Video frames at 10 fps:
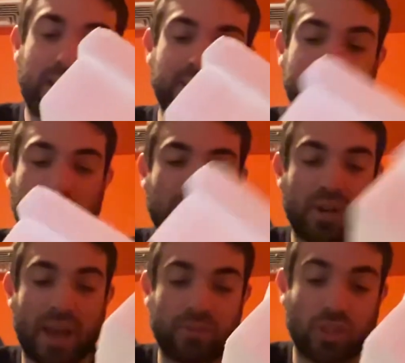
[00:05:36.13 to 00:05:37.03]
I said, I'm going
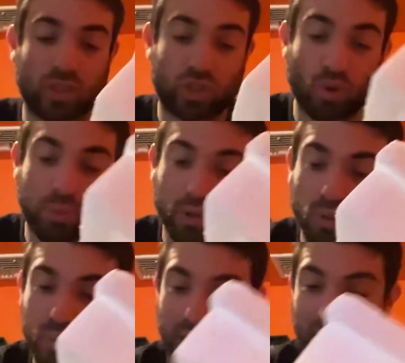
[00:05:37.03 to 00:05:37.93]
to have to just super
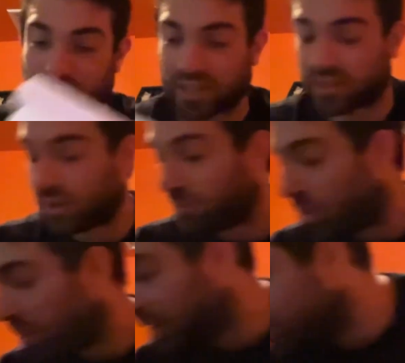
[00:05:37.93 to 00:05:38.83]
glue that at some
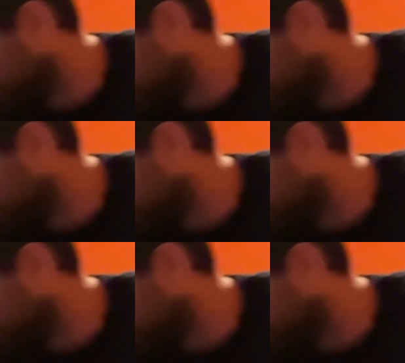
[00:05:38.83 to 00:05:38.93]
point.